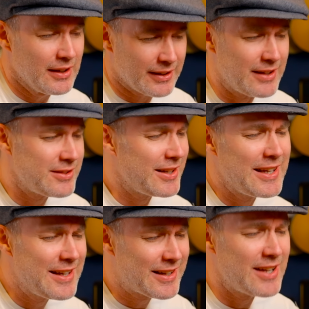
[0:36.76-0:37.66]

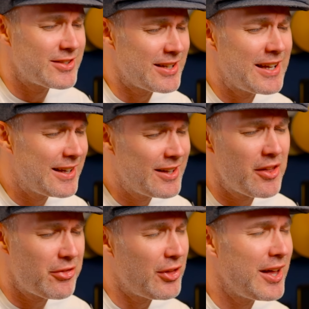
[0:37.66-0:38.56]
Can't you hear
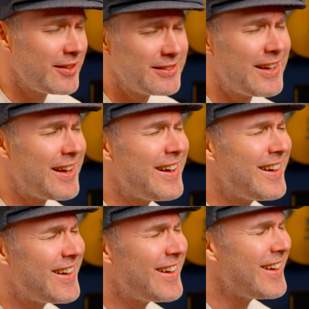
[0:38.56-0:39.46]
the
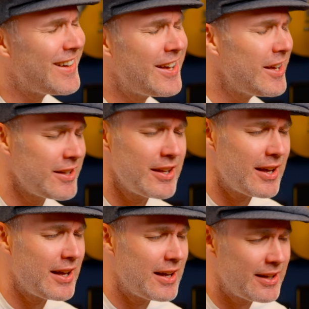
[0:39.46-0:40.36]
thunder?
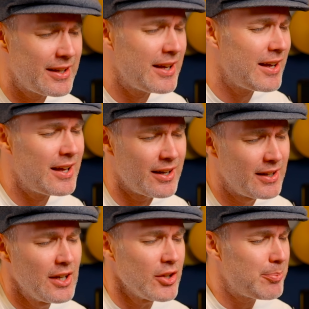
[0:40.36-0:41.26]
Yeah, yeah,
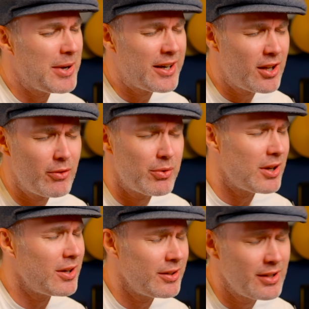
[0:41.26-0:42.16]
you better
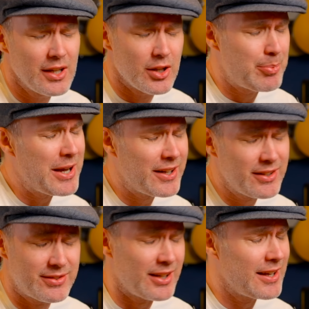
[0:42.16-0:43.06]
run, you
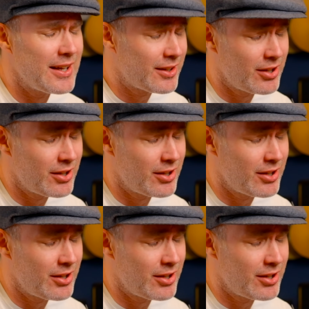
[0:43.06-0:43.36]
better take